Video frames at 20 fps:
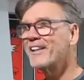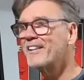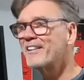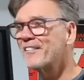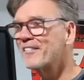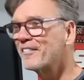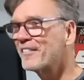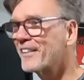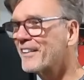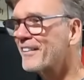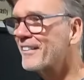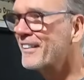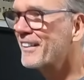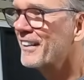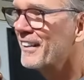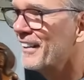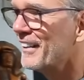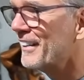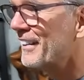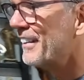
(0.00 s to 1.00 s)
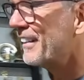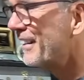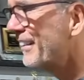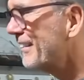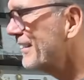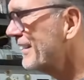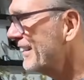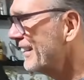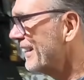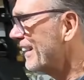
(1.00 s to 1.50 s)
you figure, you
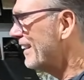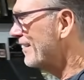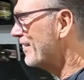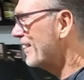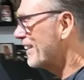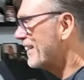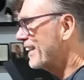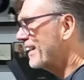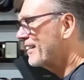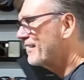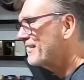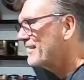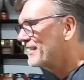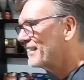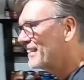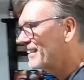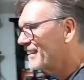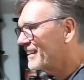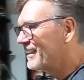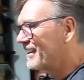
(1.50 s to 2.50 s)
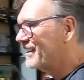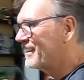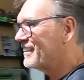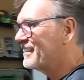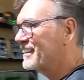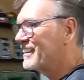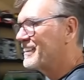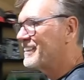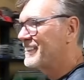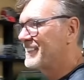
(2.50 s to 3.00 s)
know, if you can't, you know,
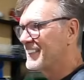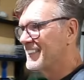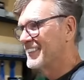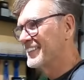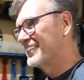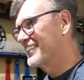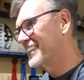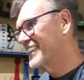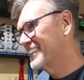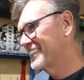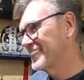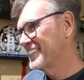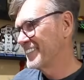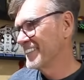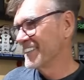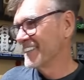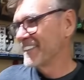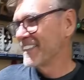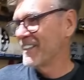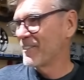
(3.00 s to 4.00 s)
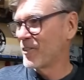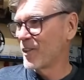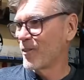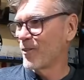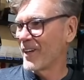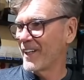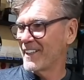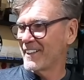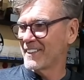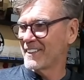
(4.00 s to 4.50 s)
if we
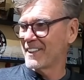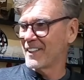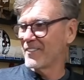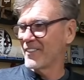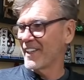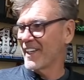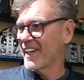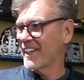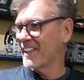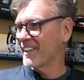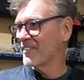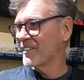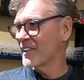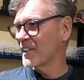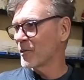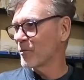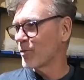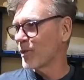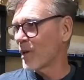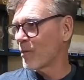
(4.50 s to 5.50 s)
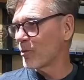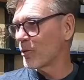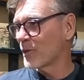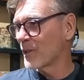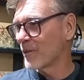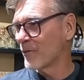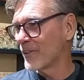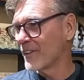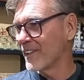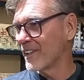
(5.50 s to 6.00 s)
waited till we had everything
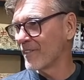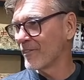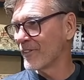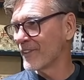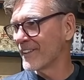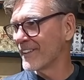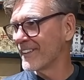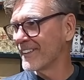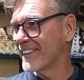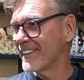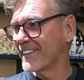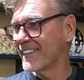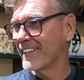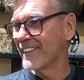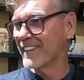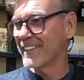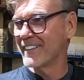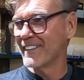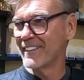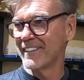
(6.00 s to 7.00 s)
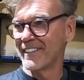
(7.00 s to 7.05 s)
properly, we'd never get anything done.